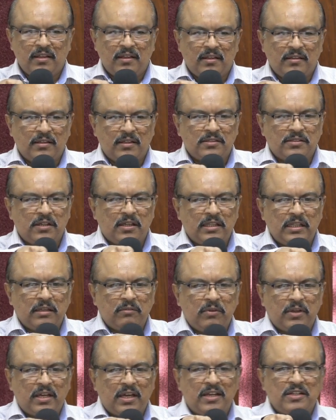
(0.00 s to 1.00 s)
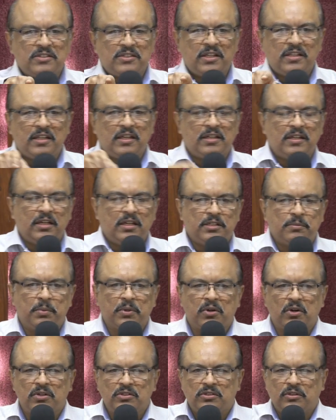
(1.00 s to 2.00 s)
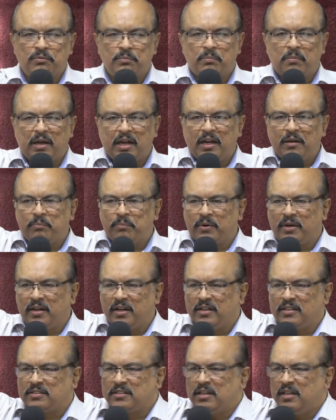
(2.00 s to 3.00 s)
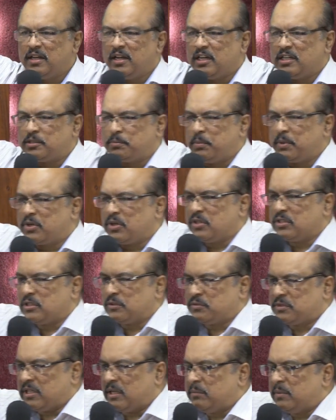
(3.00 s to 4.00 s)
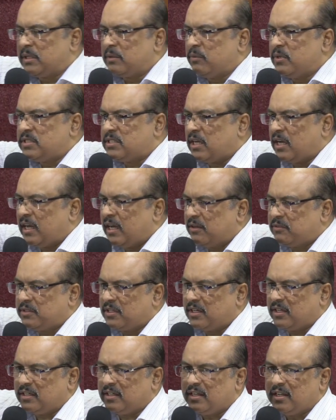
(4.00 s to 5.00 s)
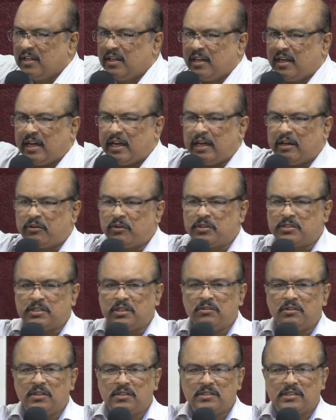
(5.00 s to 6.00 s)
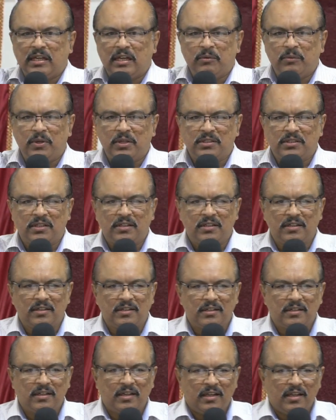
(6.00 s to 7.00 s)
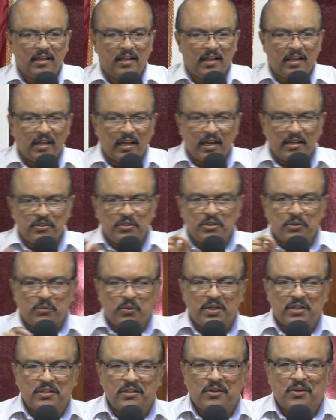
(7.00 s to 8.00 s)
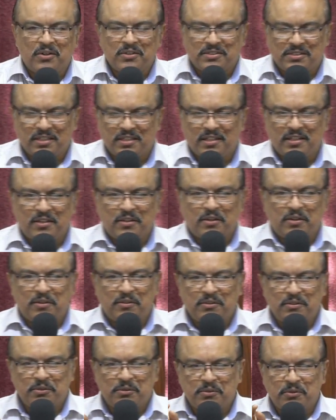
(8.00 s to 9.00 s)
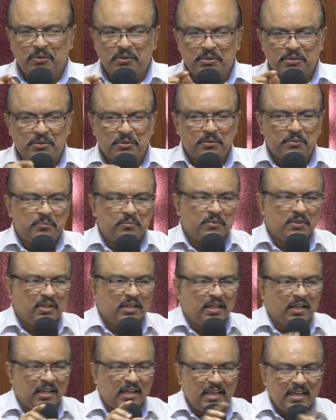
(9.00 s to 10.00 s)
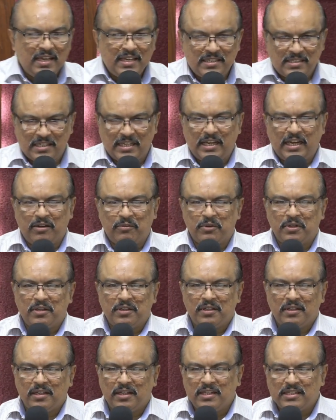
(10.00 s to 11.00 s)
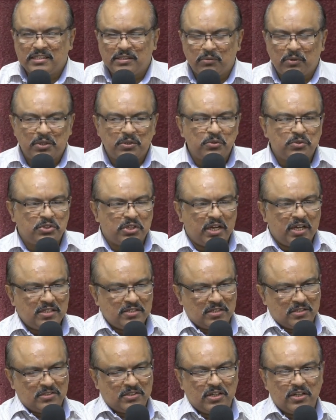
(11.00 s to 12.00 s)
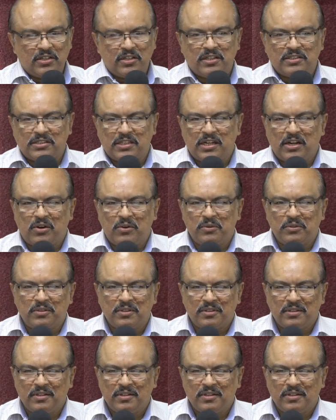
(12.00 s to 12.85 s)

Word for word: There's nothing we can say that it's because of my prayers. It's because of something which I have done. I have received this salvation. And you know what God said, you know, to those whom He saved. He's the one who changed us, turned us around.